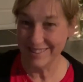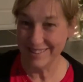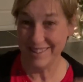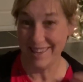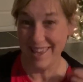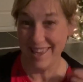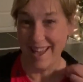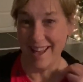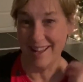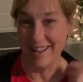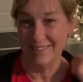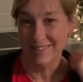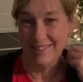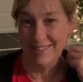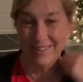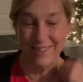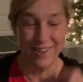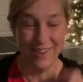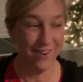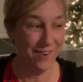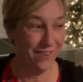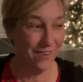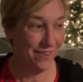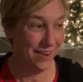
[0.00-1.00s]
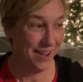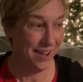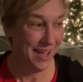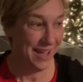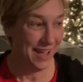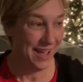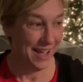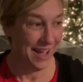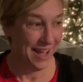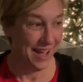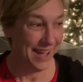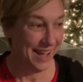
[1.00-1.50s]
Yeah, so,
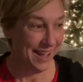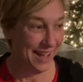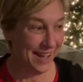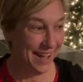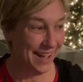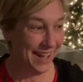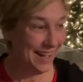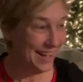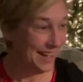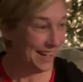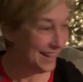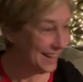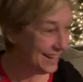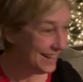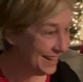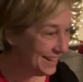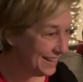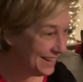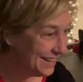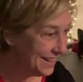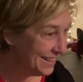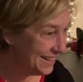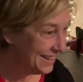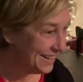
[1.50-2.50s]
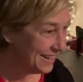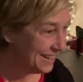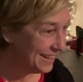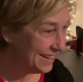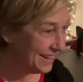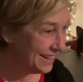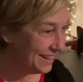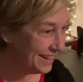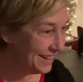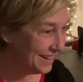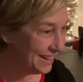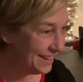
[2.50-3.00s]
huh? What you
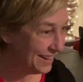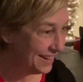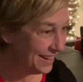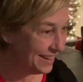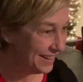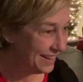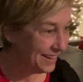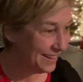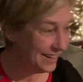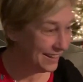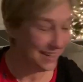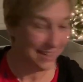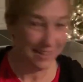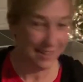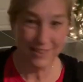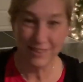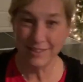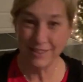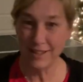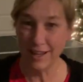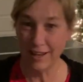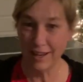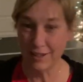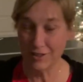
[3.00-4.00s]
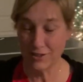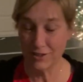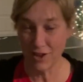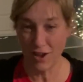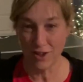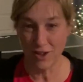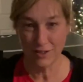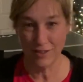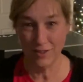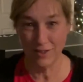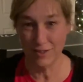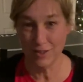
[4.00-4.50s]
call dedication aesthetics guy
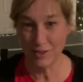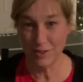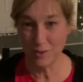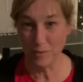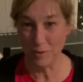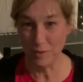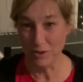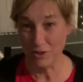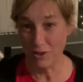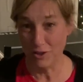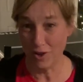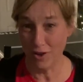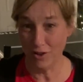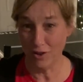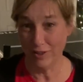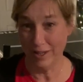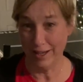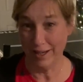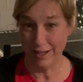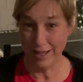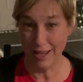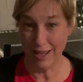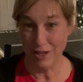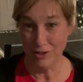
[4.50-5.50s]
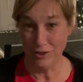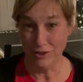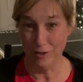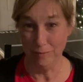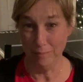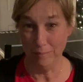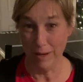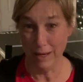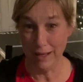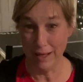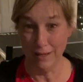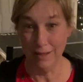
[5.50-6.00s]
So this is what you call dedication,
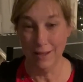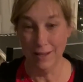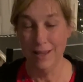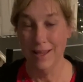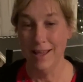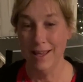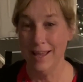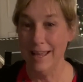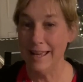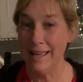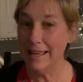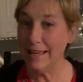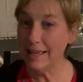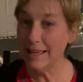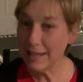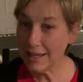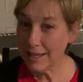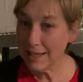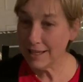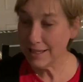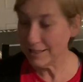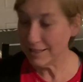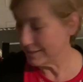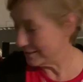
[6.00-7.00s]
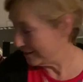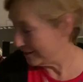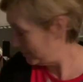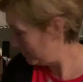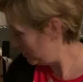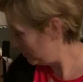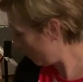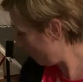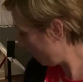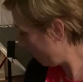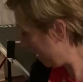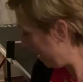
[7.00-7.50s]
man. It is.
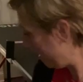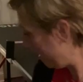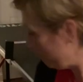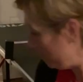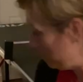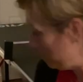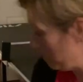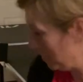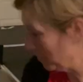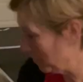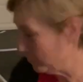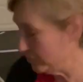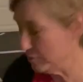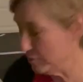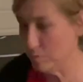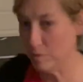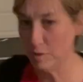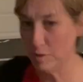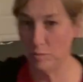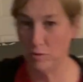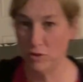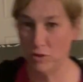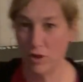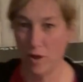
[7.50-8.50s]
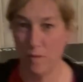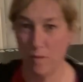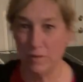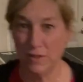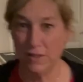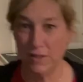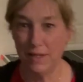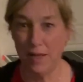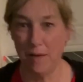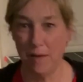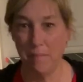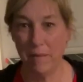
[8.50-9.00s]
So I have on my Christmas
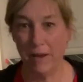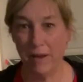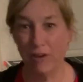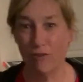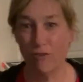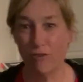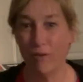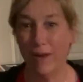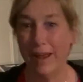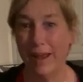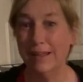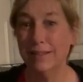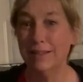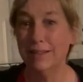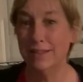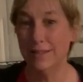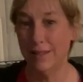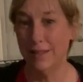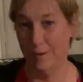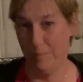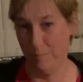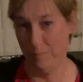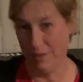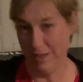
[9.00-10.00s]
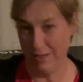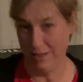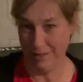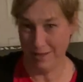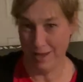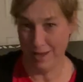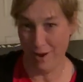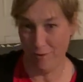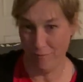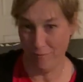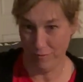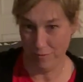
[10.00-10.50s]
pajamas that my grandson picked
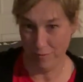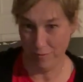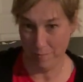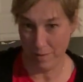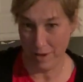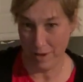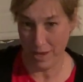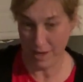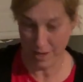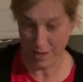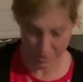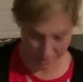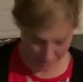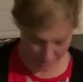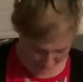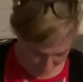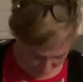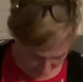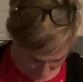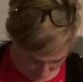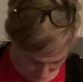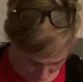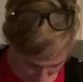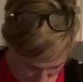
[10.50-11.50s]
out for me. Yep.